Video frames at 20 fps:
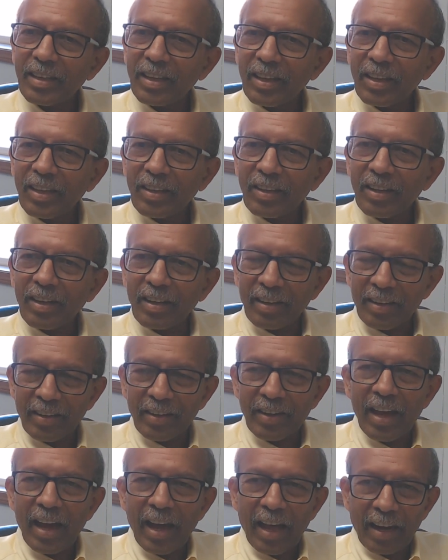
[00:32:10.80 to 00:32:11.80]
a
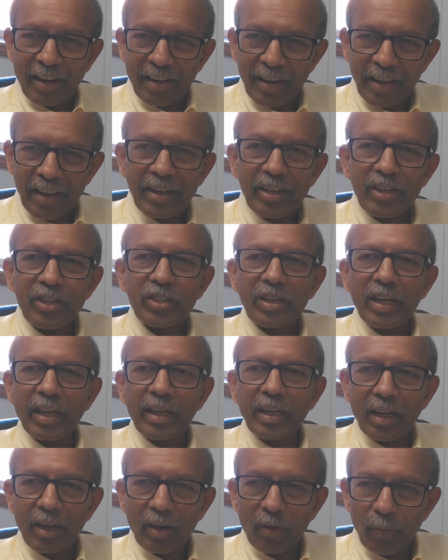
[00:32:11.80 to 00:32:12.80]
reality. It is taking
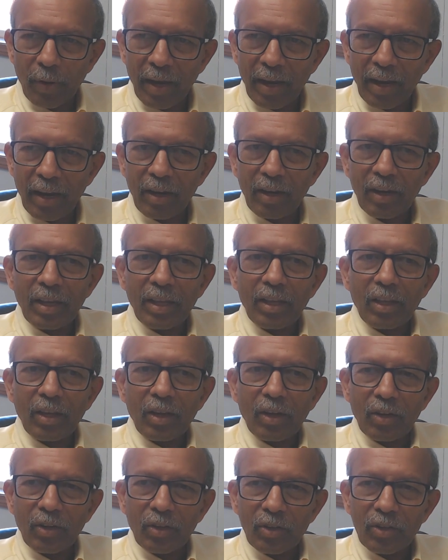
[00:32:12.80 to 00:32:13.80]
away
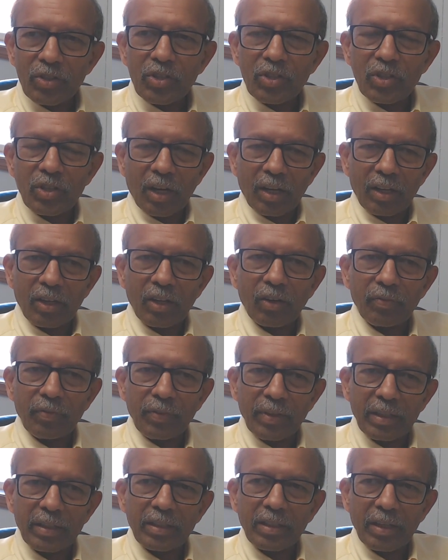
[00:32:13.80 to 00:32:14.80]
good chunk of their
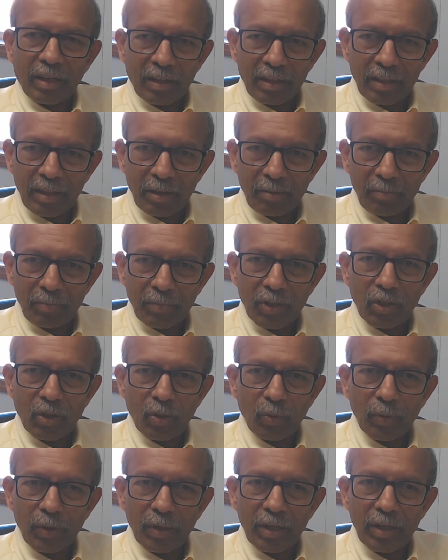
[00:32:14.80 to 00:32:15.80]
time
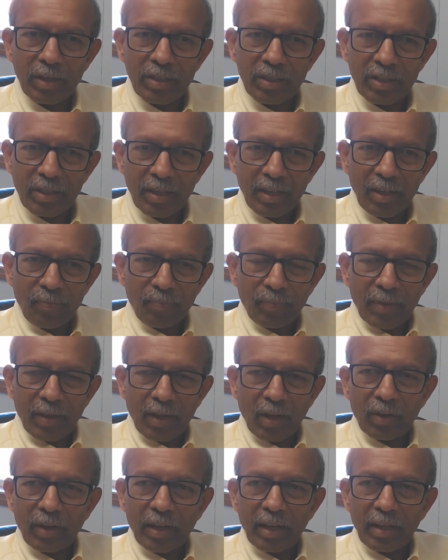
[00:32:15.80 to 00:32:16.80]
towards okay
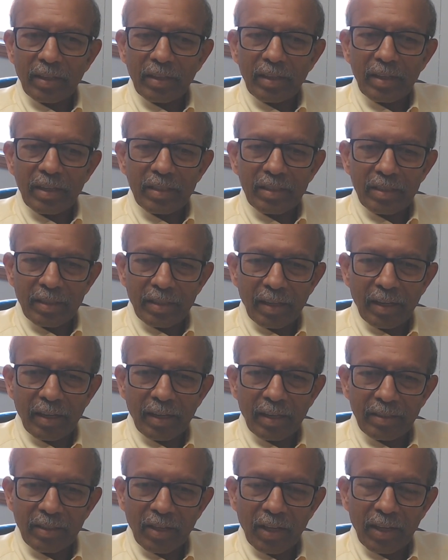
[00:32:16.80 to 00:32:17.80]
these things that
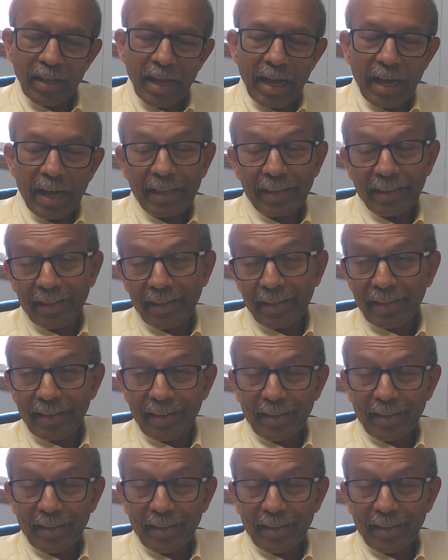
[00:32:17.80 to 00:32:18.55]
I think